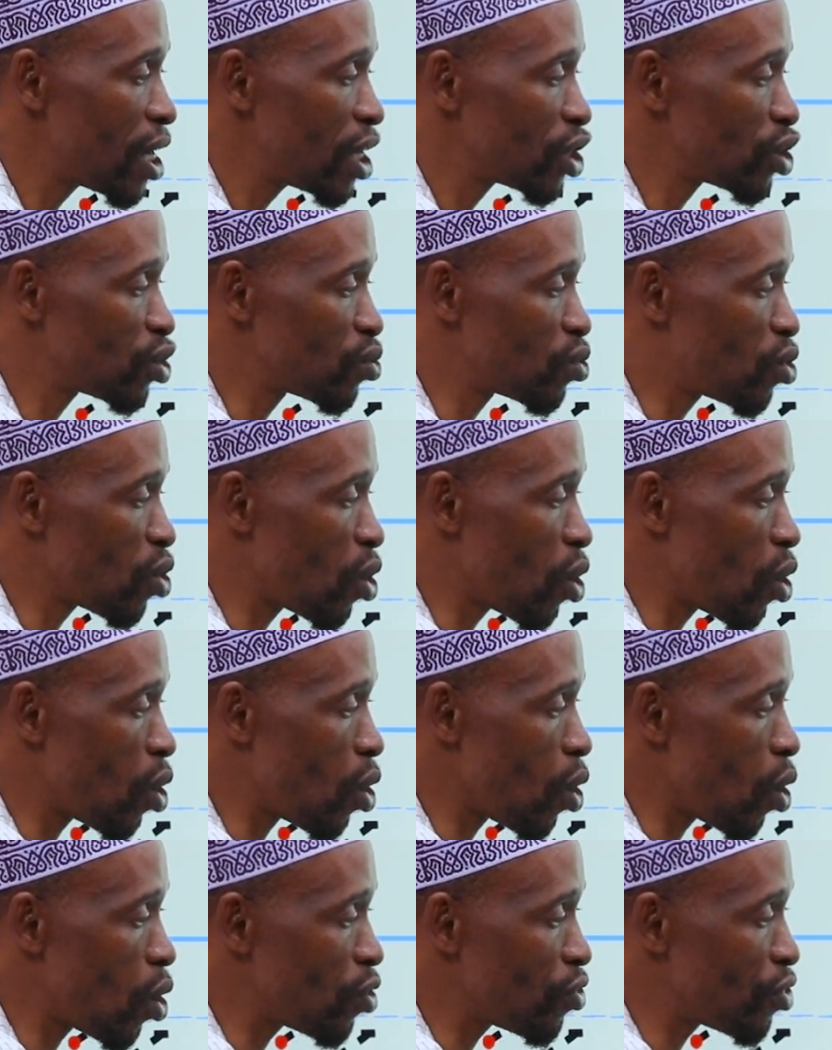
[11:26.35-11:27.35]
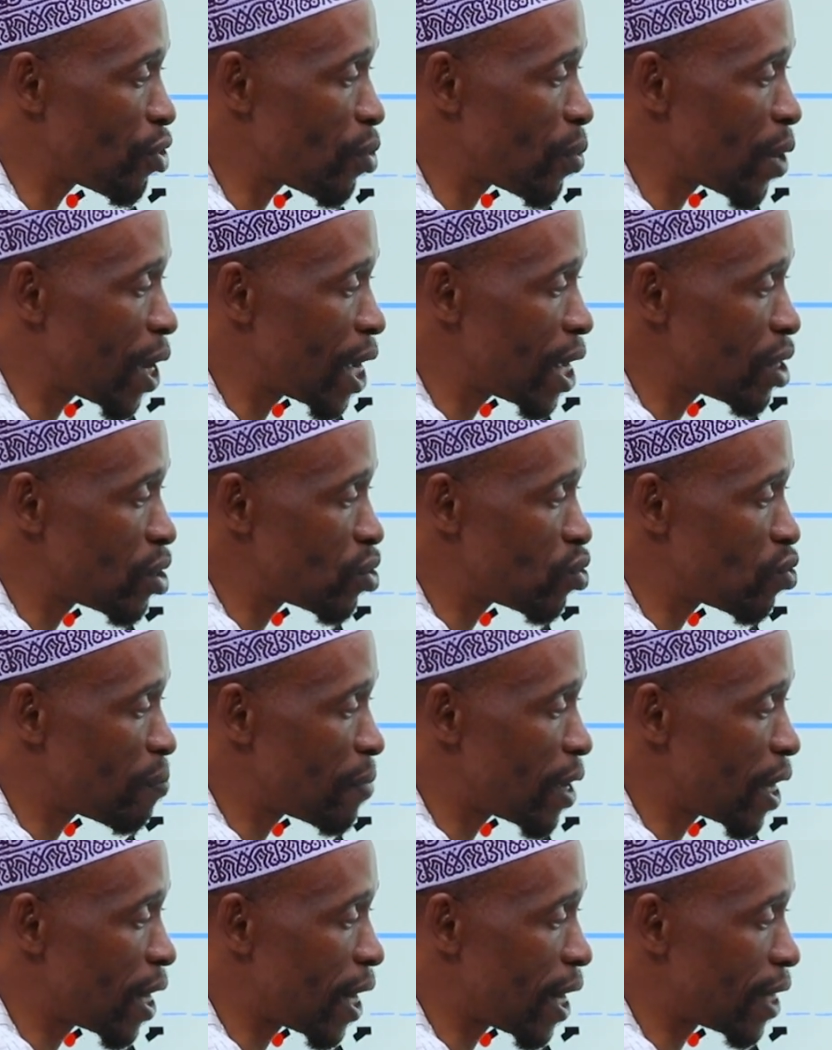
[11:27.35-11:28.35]
you go all the way, you
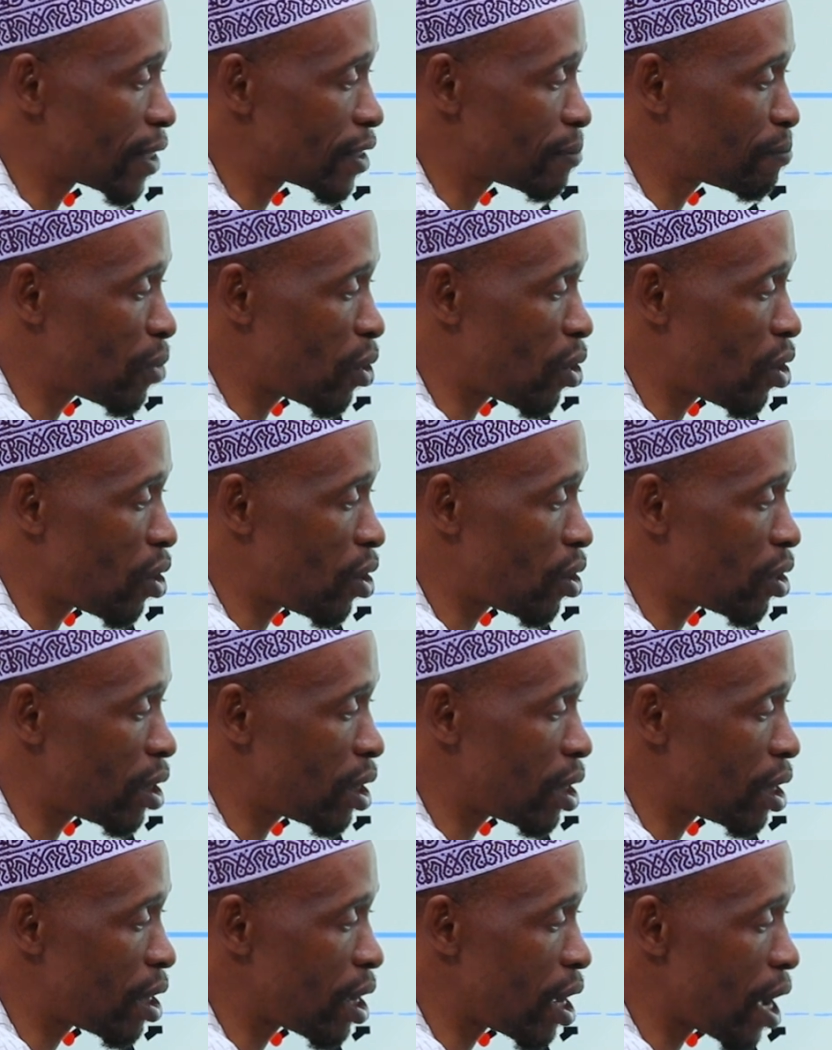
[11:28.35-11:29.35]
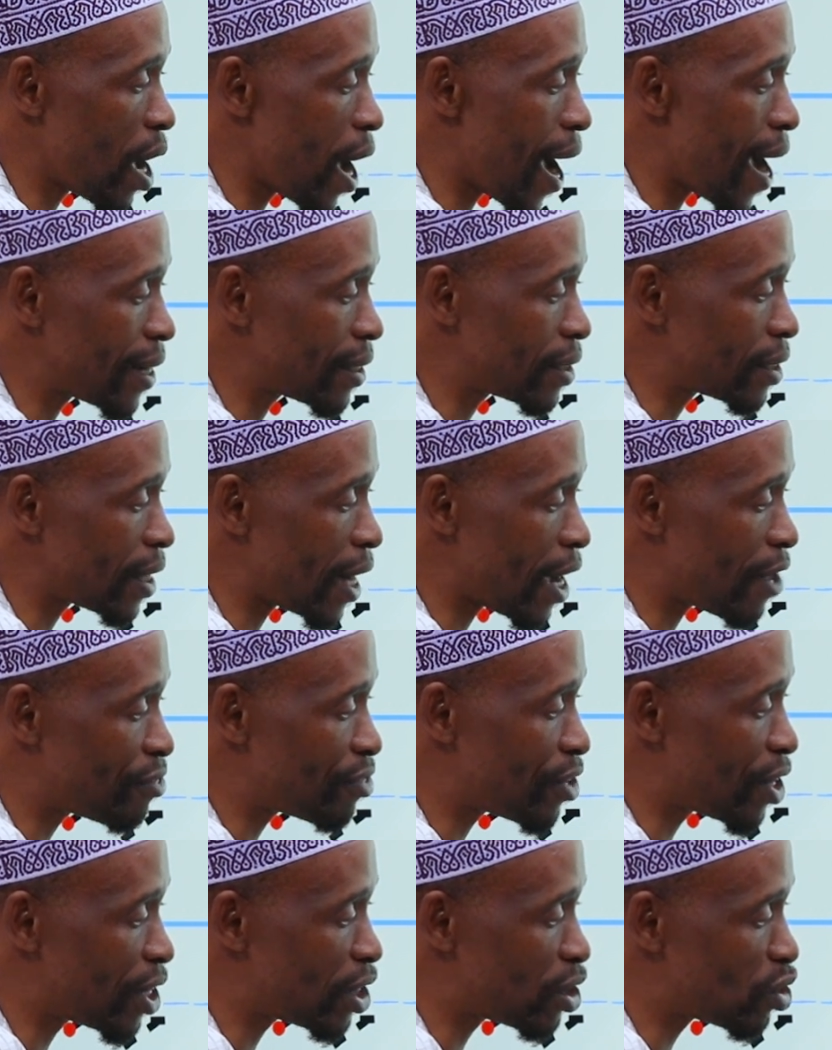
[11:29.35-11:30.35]
make a small arc, and
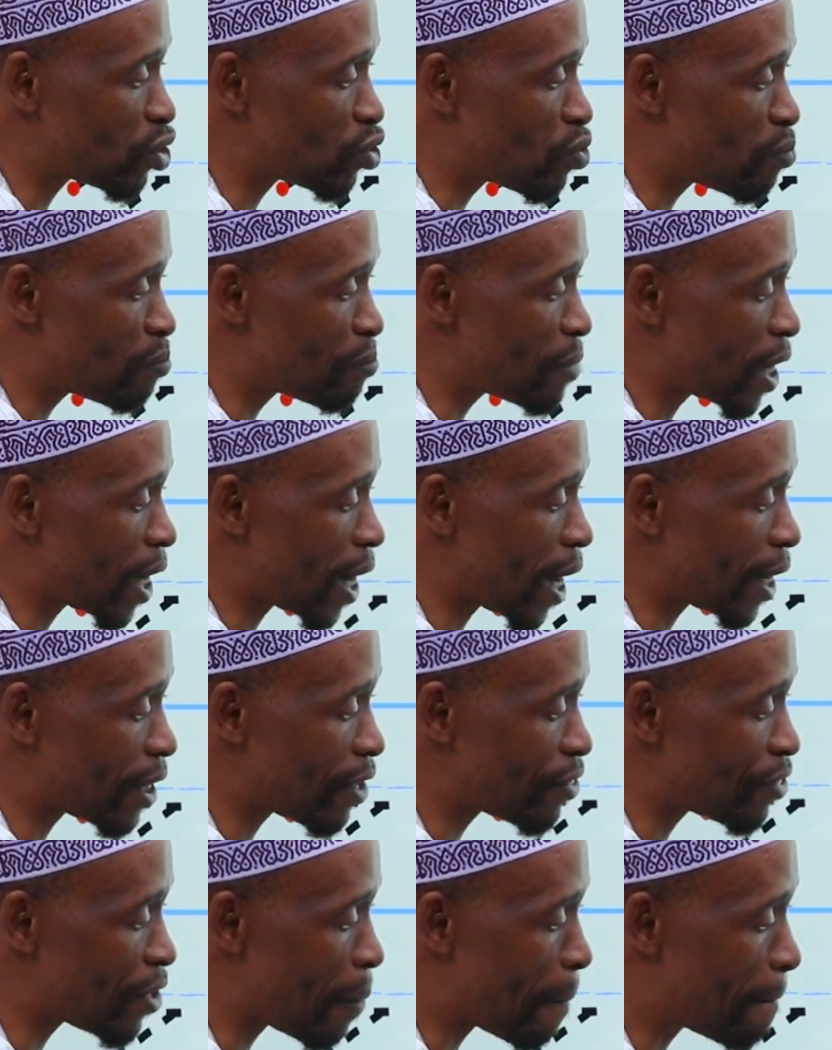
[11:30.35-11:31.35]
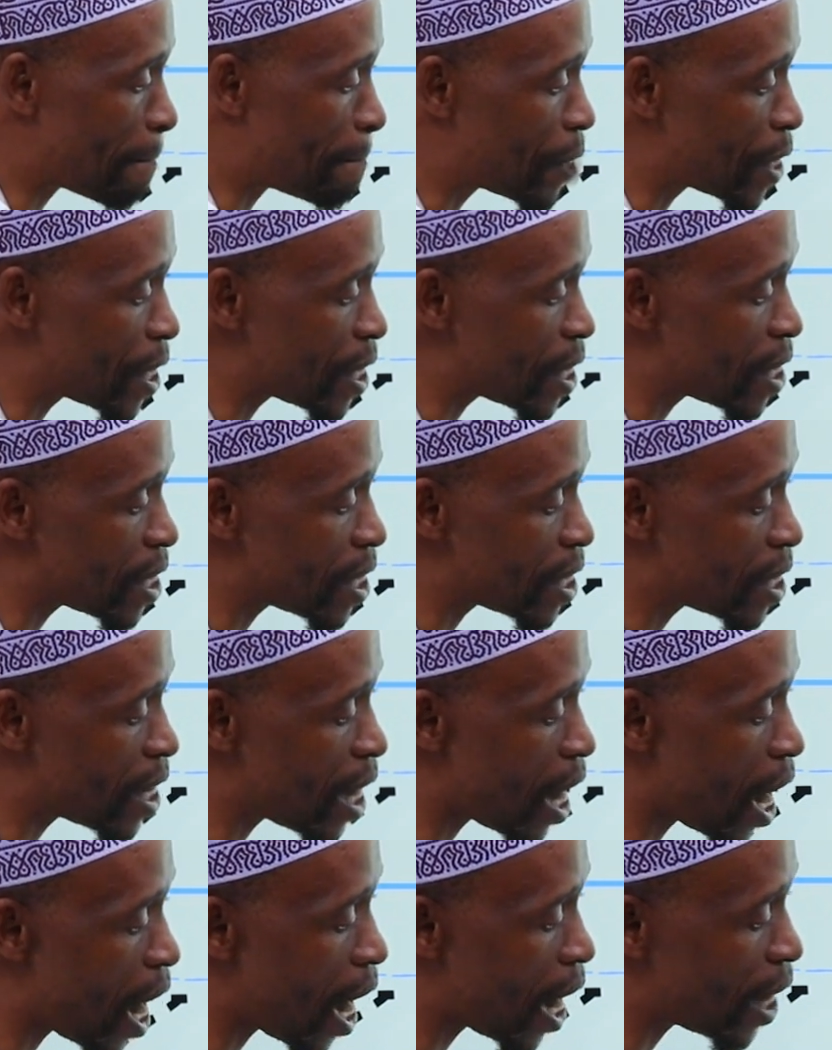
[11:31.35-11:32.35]
then you make another big
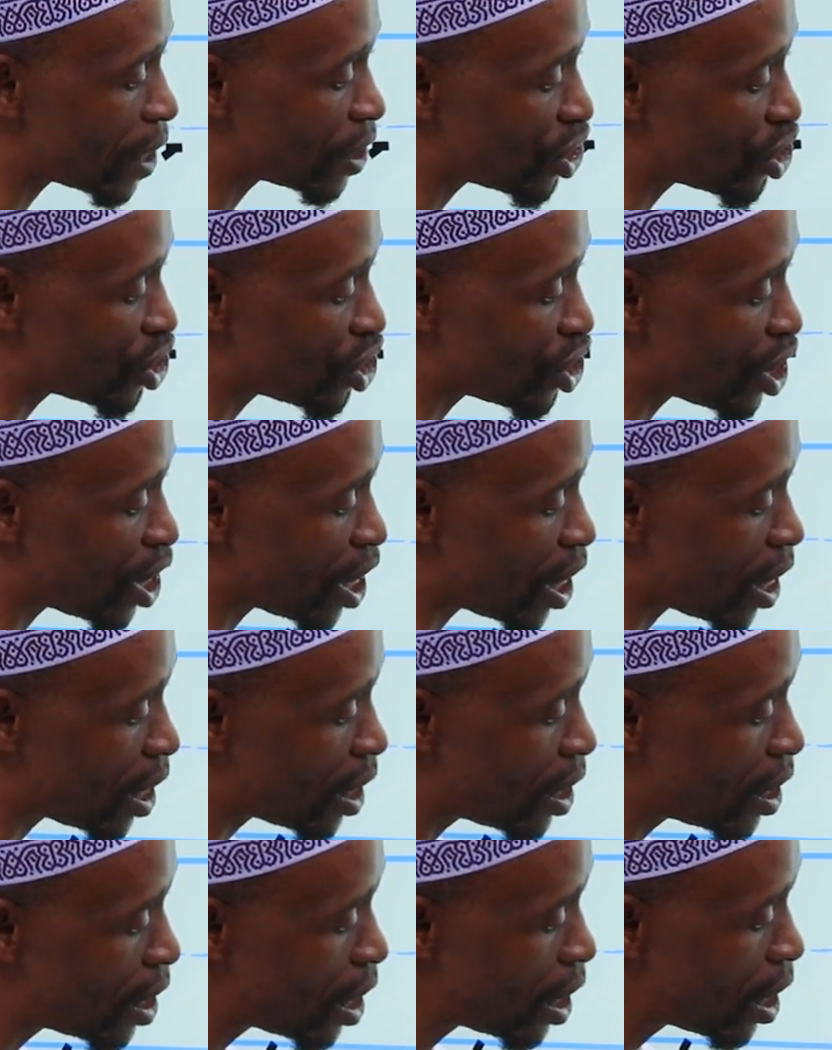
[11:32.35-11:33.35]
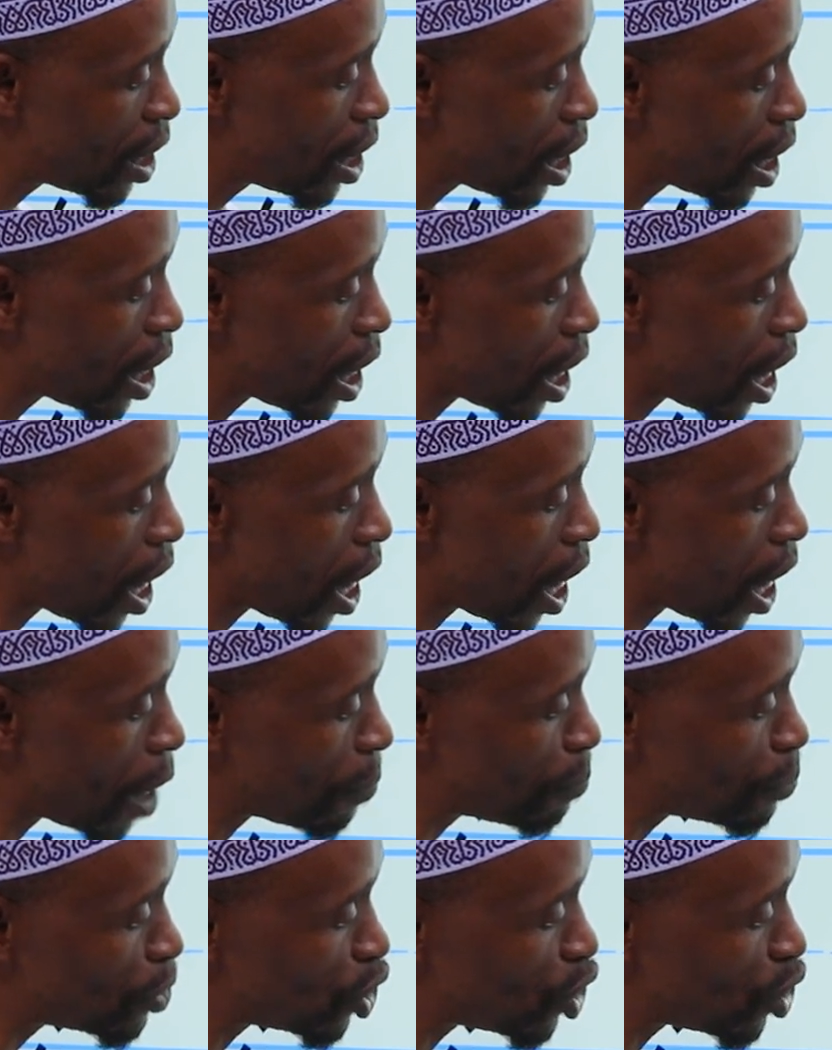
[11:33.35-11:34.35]
arc here
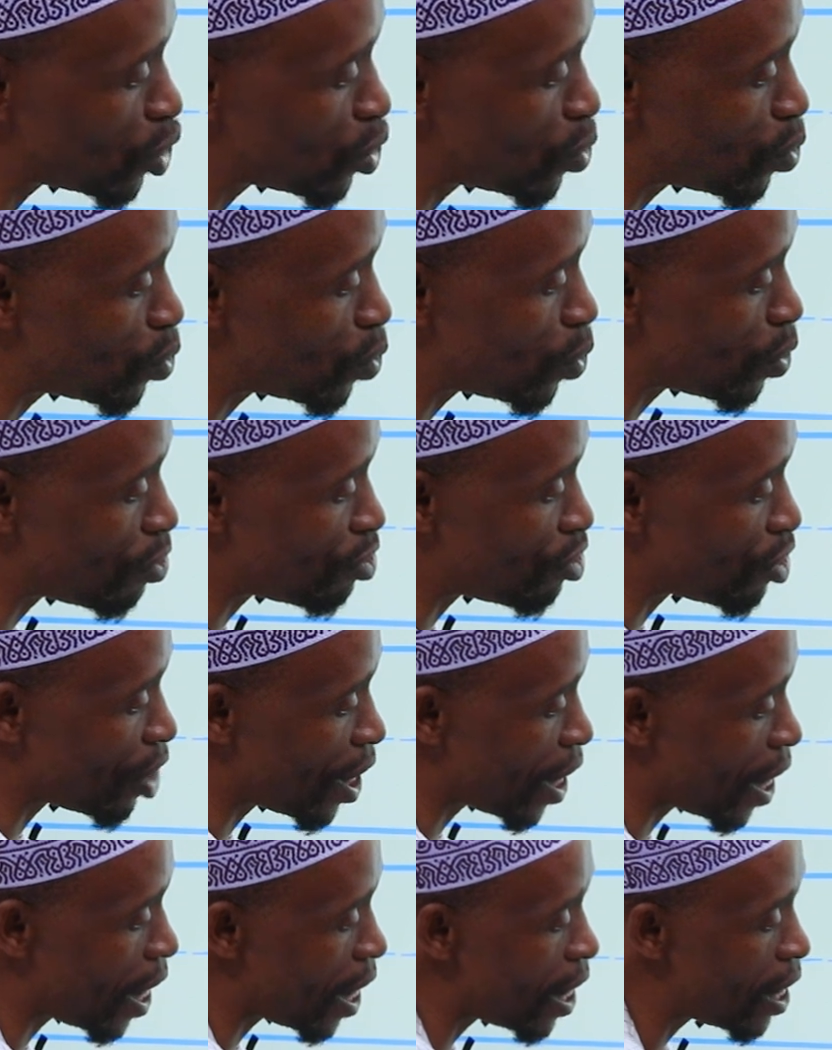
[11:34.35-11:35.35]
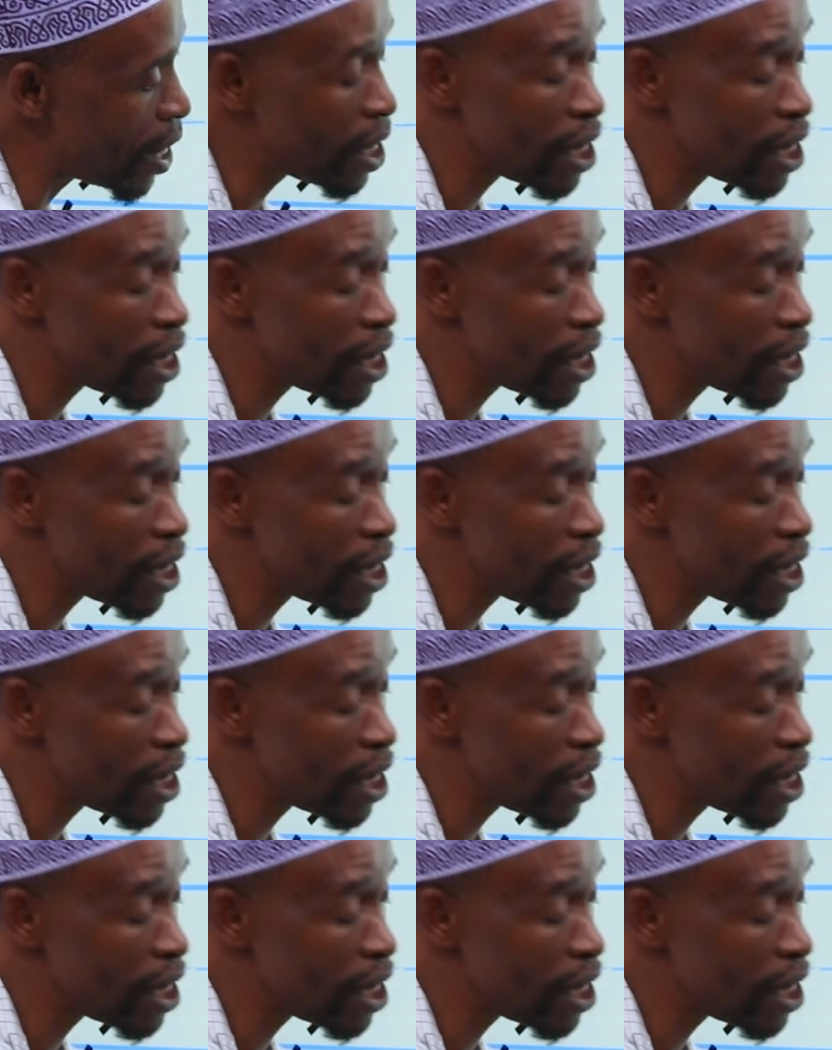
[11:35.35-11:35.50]
up to there.